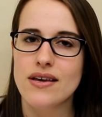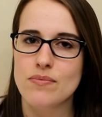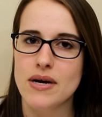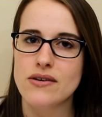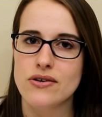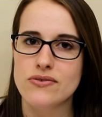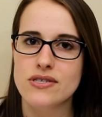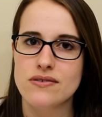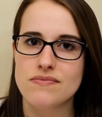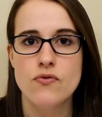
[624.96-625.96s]
think Mike knows
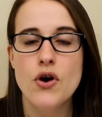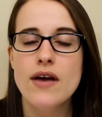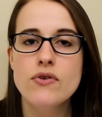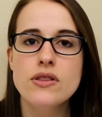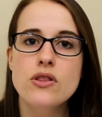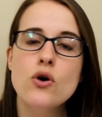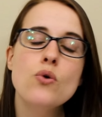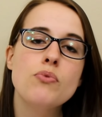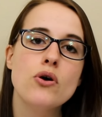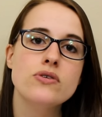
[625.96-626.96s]
it. For every
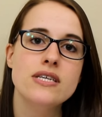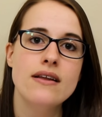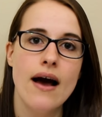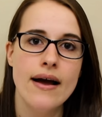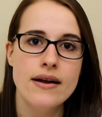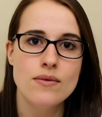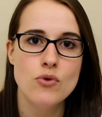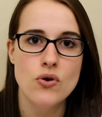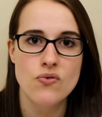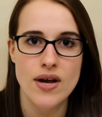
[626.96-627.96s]
low protein
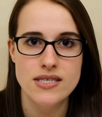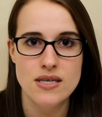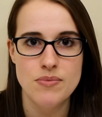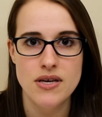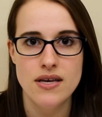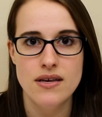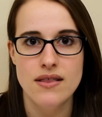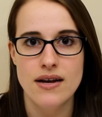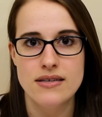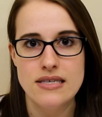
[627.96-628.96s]
item or recipe
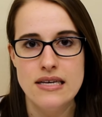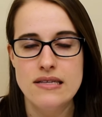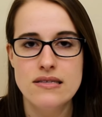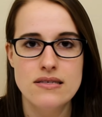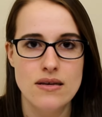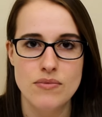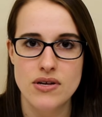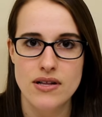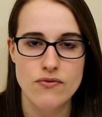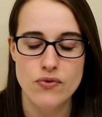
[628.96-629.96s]
that is eaten,
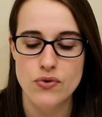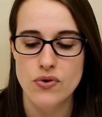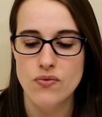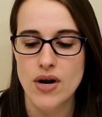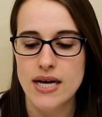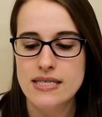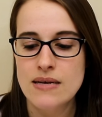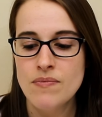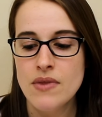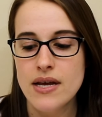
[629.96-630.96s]
something like fruit or
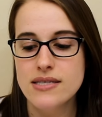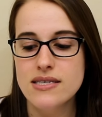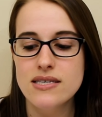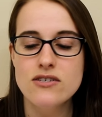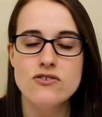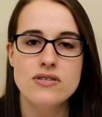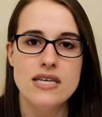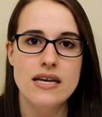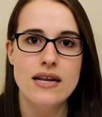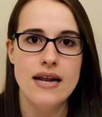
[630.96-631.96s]
rice, it's essential
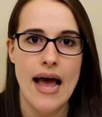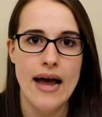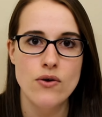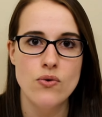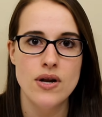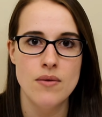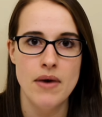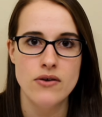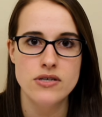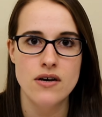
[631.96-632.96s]
to eat an adequate
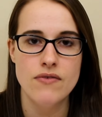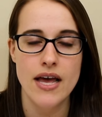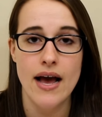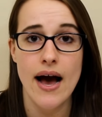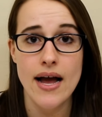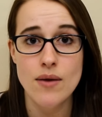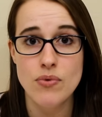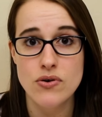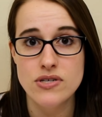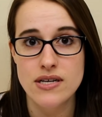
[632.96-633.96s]
amount of a high
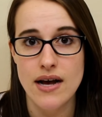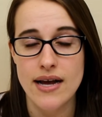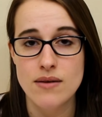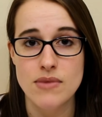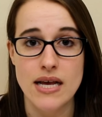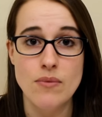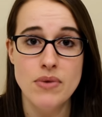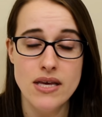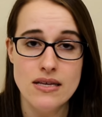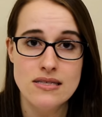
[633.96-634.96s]
protein item like
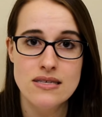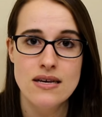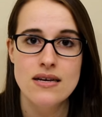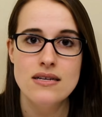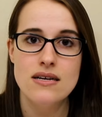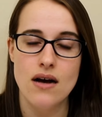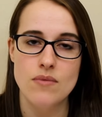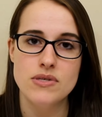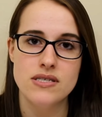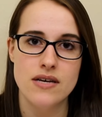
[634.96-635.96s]
beans to
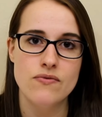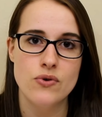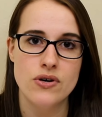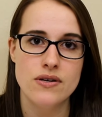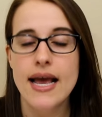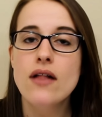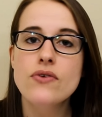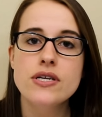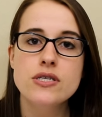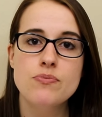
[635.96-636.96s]
compensate for it.
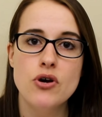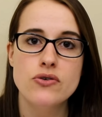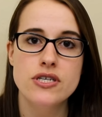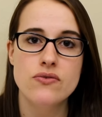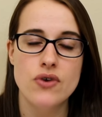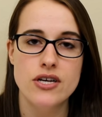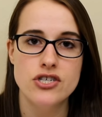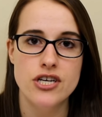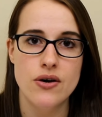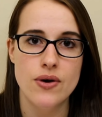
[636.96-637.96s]
Calorie to protein
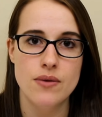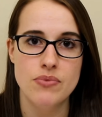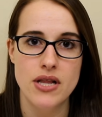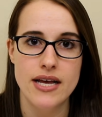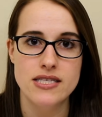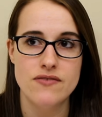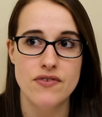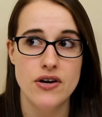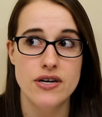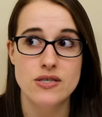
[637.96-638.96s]
ratio in plants
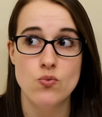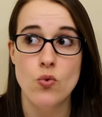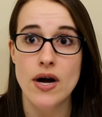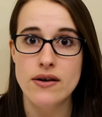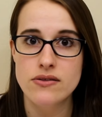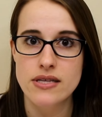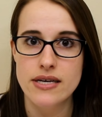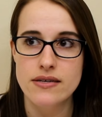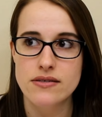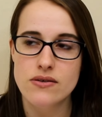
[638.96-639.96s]
varies
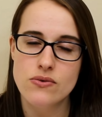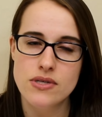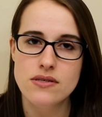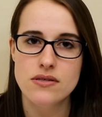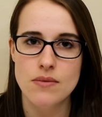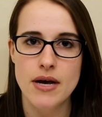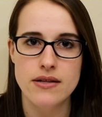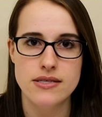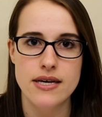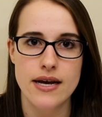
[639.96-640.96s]
wildly, so it's a
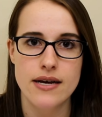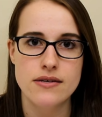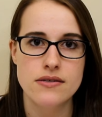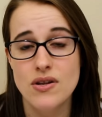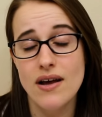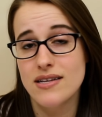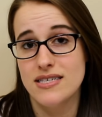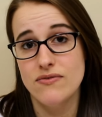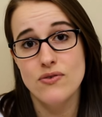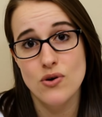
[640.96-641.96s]
balancing act. Not a
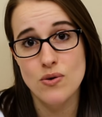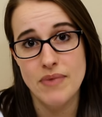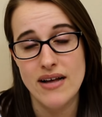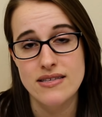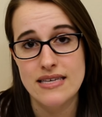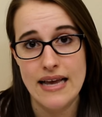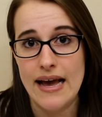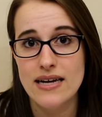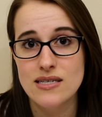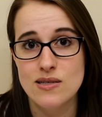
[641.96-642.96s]
difficult balancing
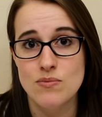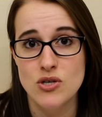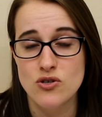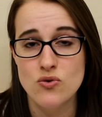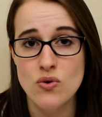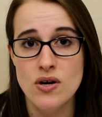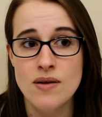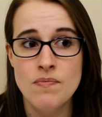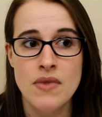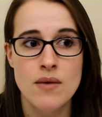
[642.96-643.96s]
act, to be
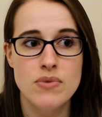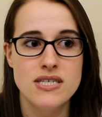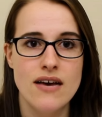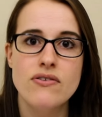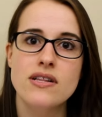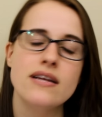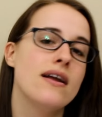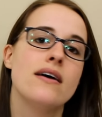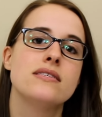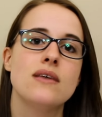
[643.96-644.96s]
sure, but definitely
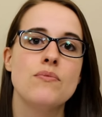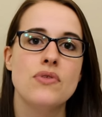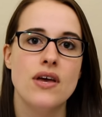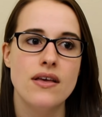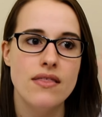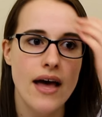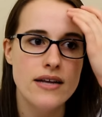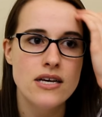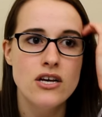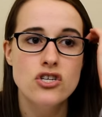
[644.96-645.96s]
not something
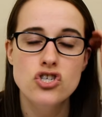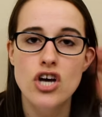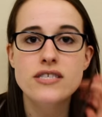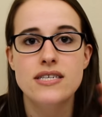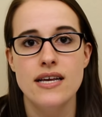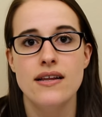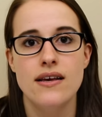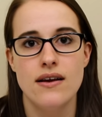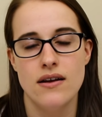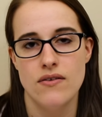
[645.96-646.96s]
that just
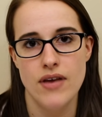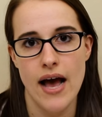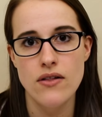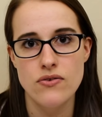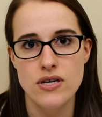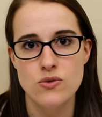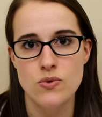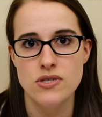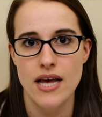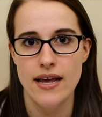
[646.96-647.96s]
eating enough calories
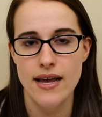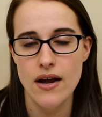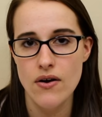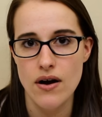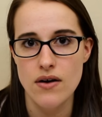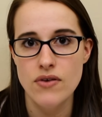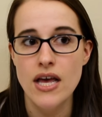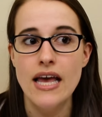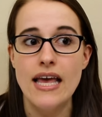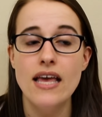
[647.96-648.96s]
will take care of,
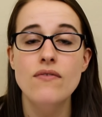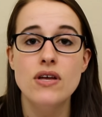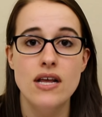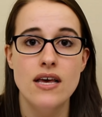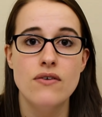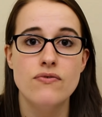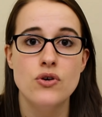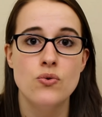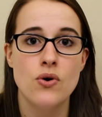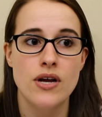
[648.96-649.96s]
even if
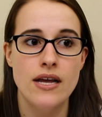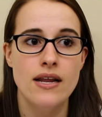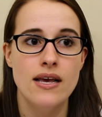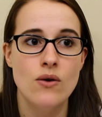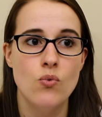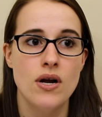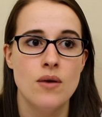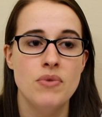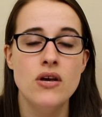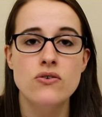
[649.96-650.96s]
you are eating what
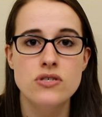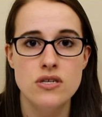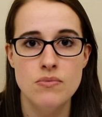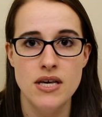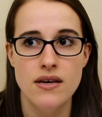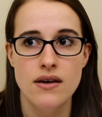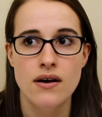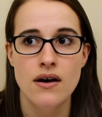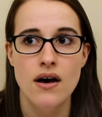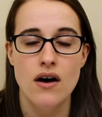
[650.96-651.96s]
appears to
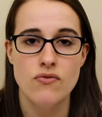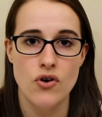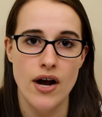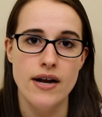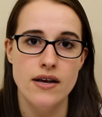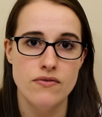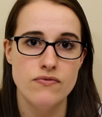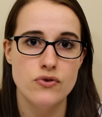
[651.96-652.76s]
be a variety of